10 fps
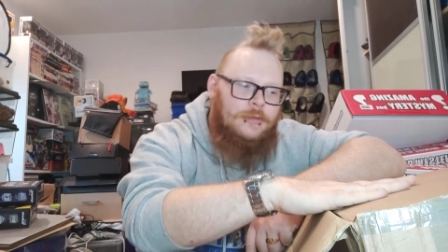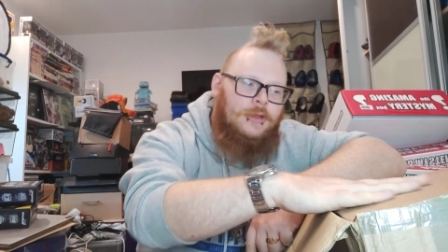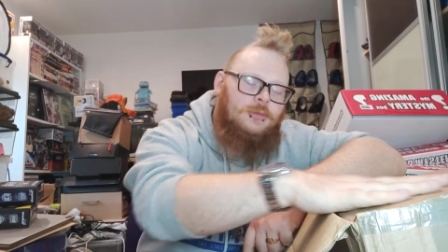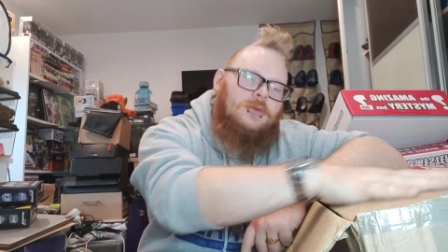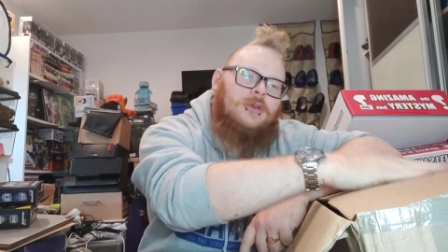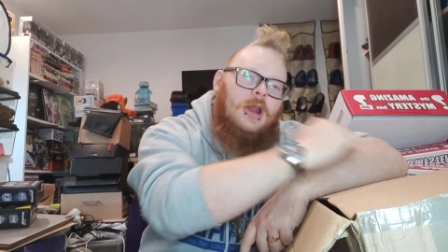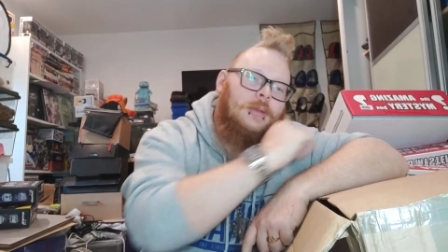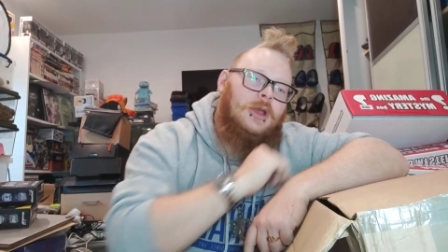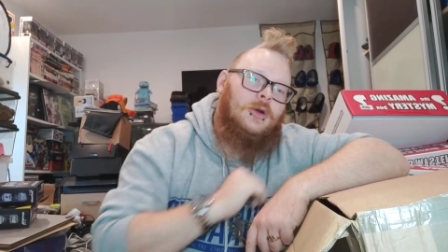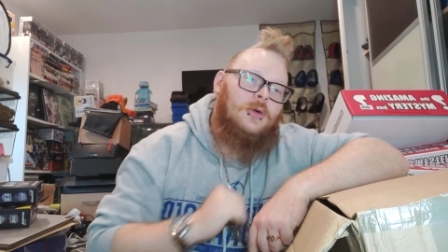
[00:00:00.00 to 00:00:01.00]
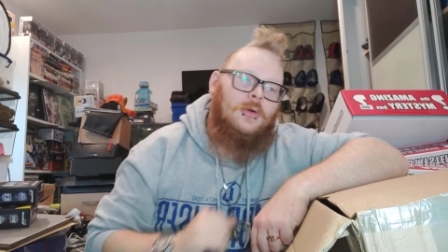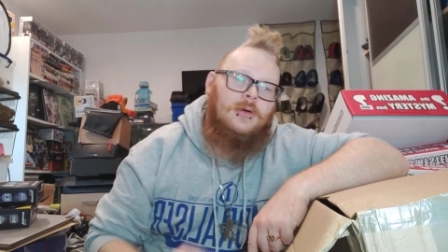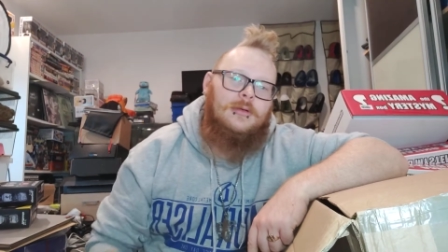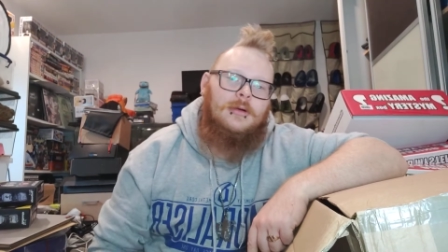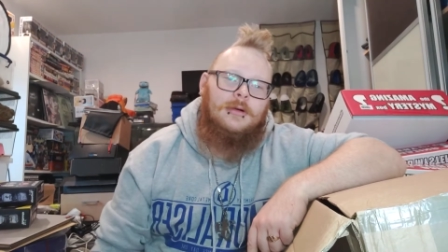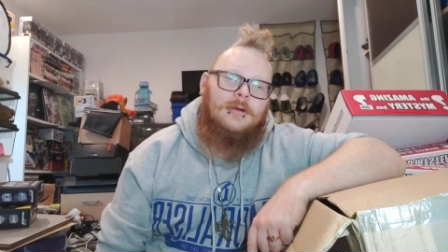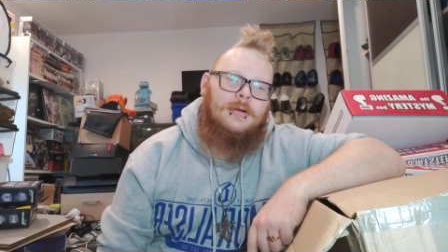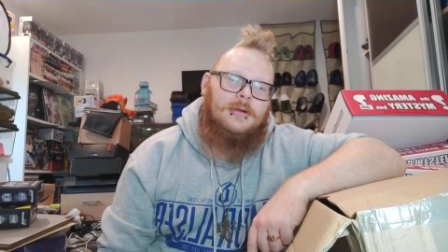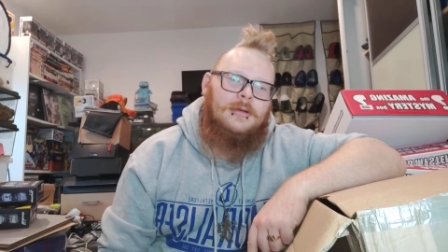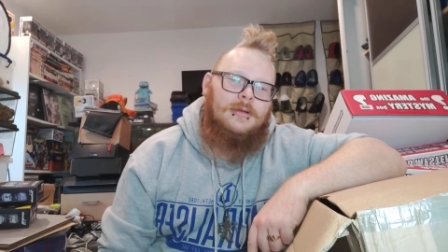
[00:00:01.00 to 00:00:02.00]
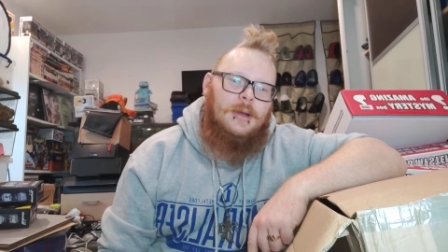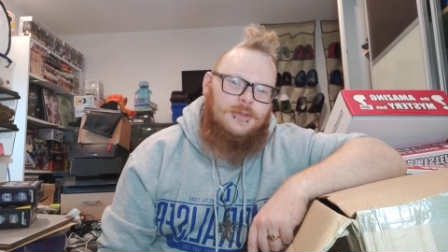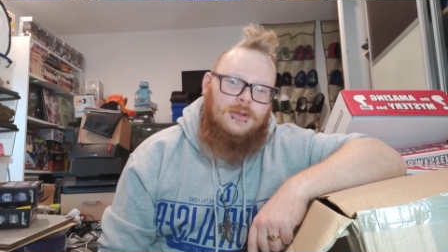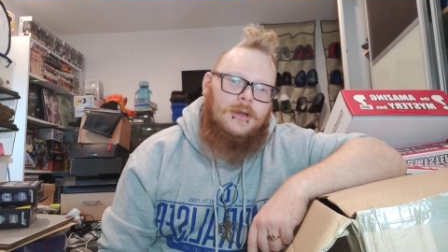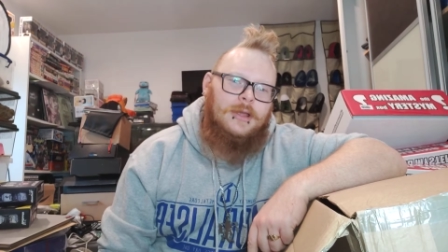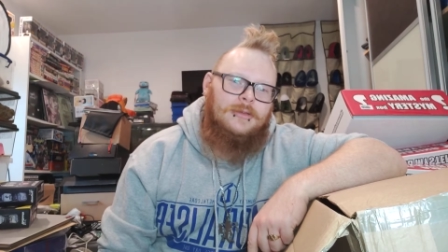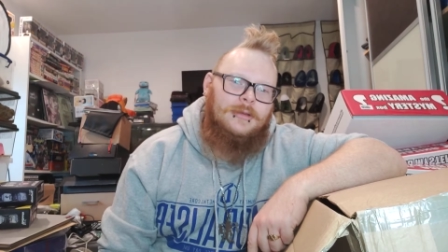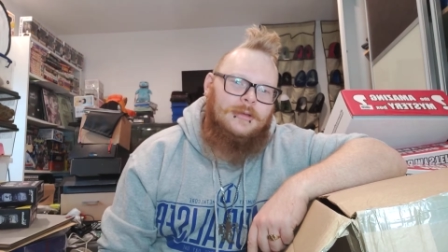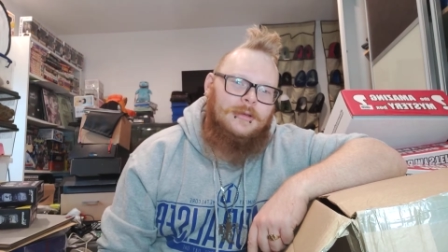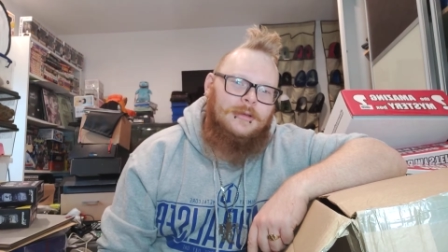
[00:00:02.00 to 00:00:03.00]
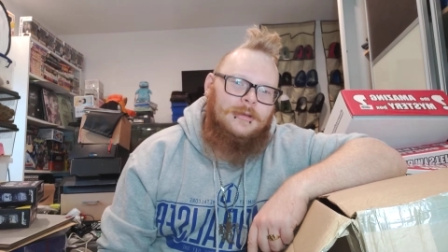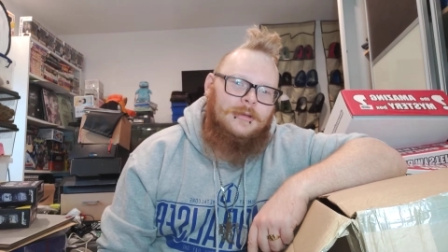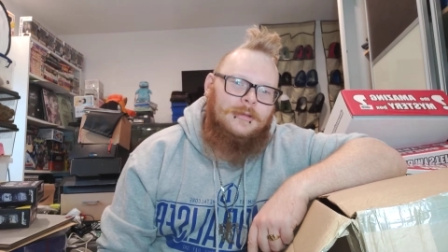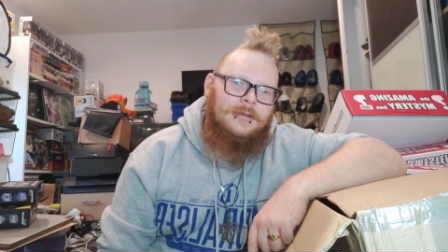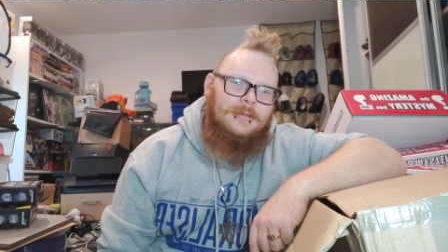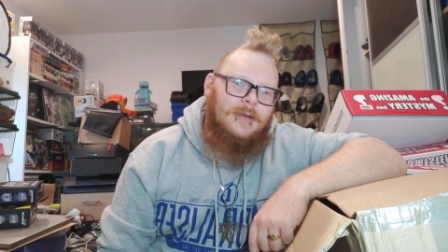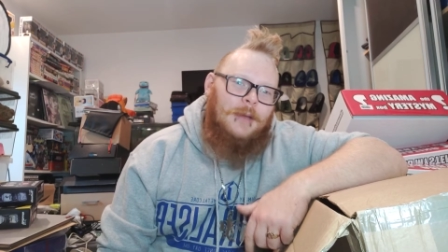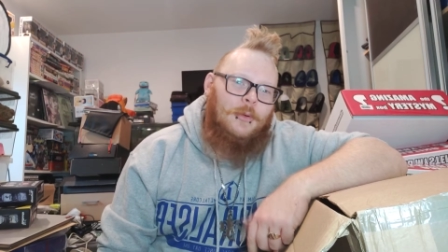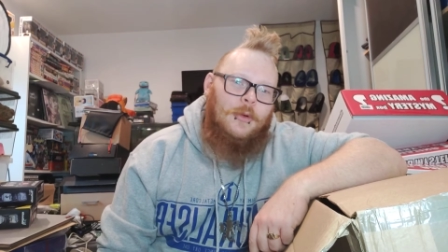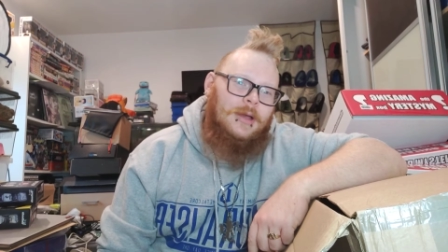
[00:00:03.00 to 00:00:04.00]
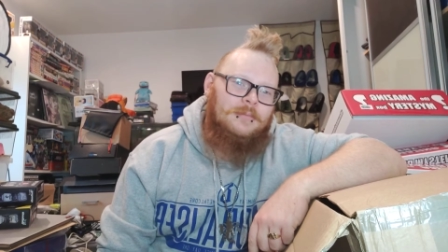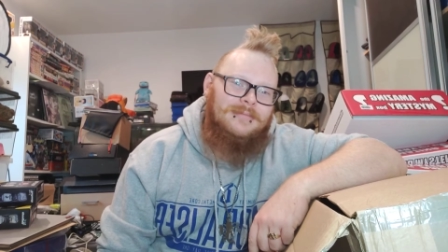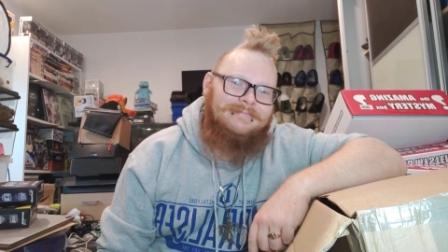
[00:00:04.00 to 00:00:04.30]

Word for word: This one's going to be cool. I'm sure it is. I bought it.